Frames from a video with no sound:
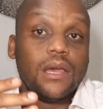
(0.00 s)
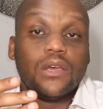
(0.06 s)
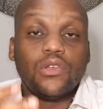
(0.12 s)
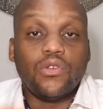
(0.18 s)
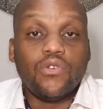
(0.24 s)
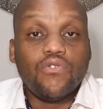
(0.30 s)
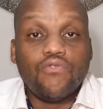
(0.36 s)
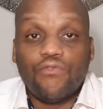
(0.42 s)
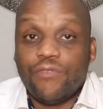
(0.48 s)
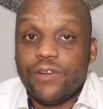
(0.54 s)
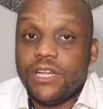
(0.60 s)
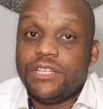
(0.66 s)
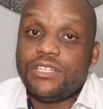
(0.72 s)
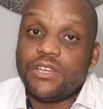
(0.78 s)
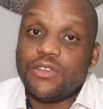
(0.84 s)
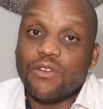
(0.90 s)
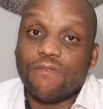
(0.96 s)
you
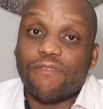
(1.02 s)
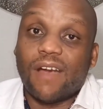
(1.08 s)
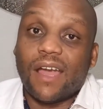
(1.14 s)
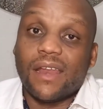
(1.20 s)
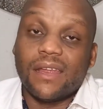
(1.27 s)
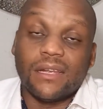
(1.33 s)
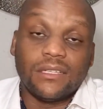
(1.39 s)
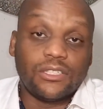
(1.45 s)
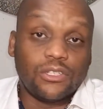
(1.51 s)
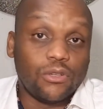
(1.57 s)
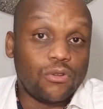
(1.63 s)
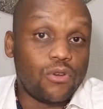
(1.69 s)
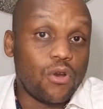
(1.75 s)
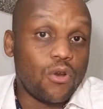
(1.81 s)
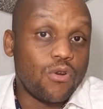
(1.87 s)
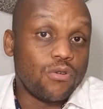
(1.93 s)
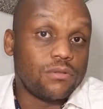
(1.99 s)
reaching your financial
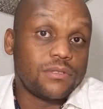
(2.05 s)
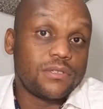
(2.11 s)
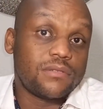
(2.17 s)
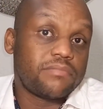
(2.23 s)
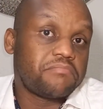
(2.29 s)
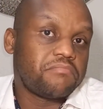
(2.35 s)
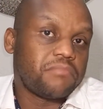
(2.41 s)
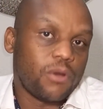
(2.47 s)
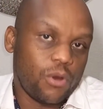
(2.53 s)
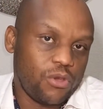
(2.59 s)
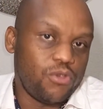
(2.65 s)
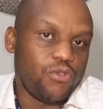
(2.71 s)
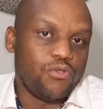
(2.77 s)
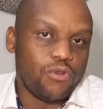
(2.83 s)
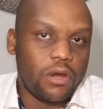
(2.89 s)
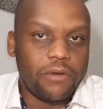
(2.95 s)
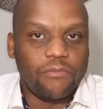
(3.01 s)
goals or you
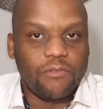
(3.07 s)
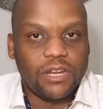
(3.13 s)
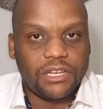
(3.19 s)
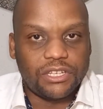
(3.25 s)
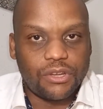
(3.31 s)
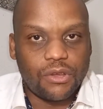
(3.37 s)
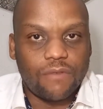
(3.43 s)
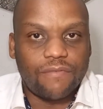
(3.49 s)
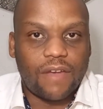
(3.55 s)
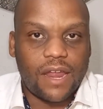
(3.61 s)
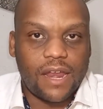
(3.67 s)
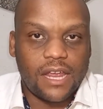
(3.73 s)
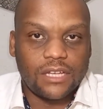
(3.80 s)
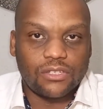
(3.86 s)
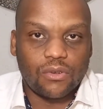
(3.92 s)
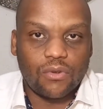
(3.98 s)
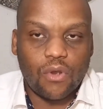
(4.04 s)
not reaching your
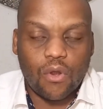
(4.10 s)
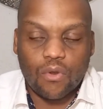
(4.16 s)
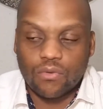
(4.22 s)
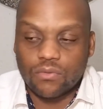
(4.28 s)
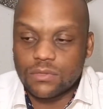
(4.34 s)
financial goals.